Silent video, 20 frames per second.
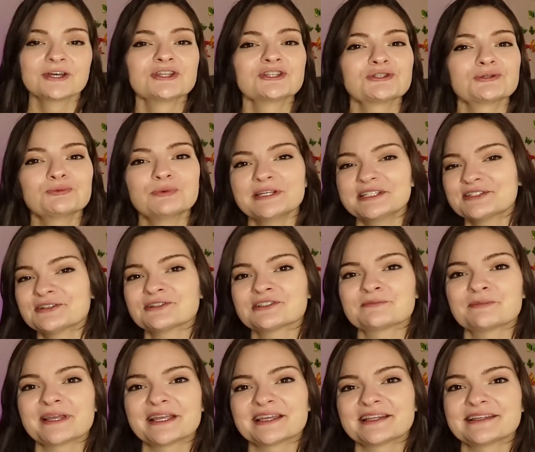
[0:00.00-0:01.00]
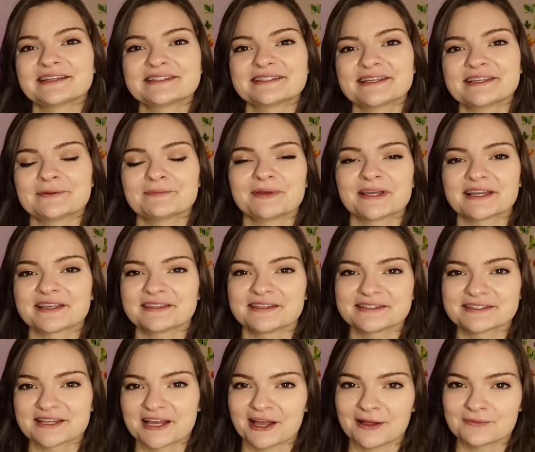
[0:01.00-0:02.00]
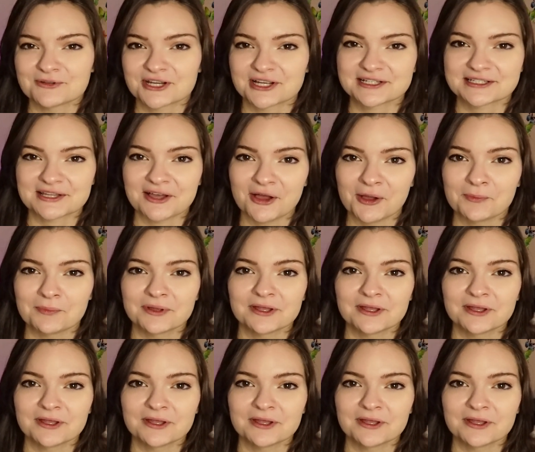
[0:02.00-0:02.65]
Tweezers make it easy to pick these objects up.